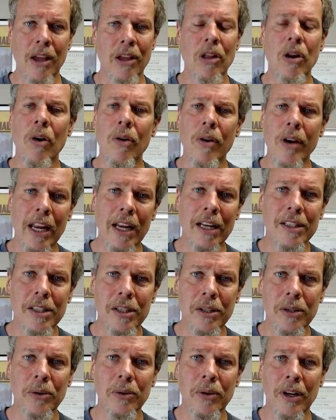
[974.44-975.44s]
You don't need
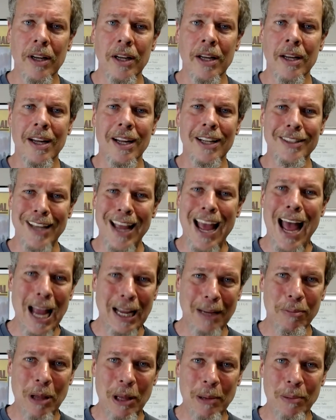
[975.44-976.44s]
to
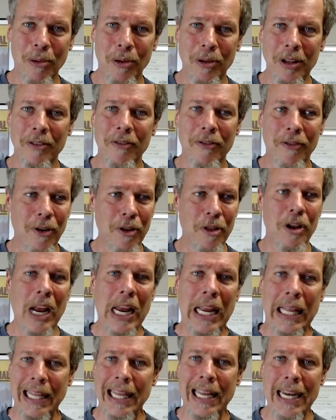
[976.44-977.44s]
attack people and further
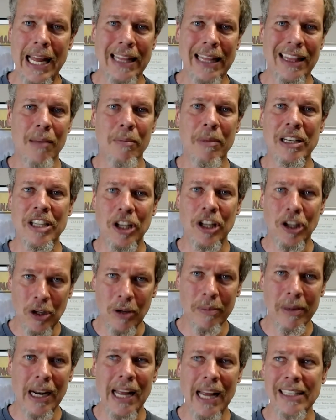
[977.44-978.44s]
alienate them and
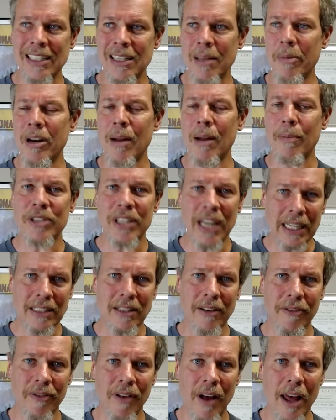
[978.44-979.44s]
dehumanize them and
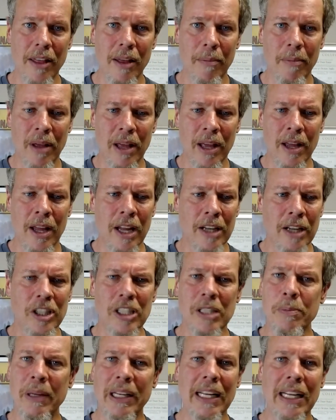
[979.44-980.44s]
objectify them
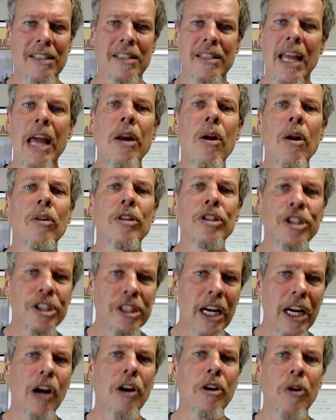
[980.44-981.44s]
just because they don't
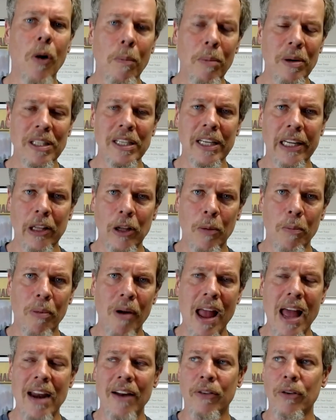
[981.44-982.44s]
share your particular
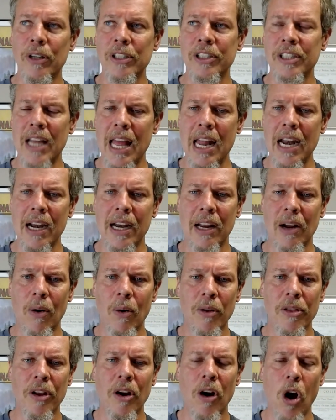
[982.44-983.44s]
brand of Christianity
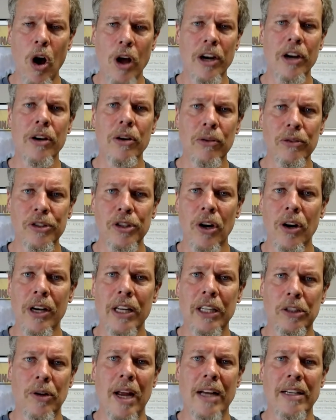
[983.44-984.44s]
or they're on a new
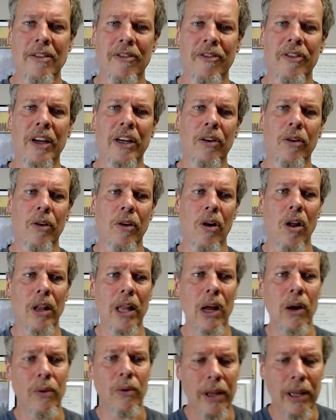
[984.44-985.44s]
journey trying to figure it
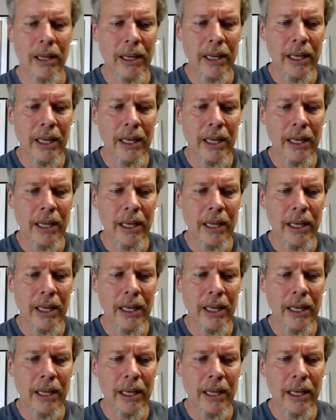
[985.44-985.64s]
all out.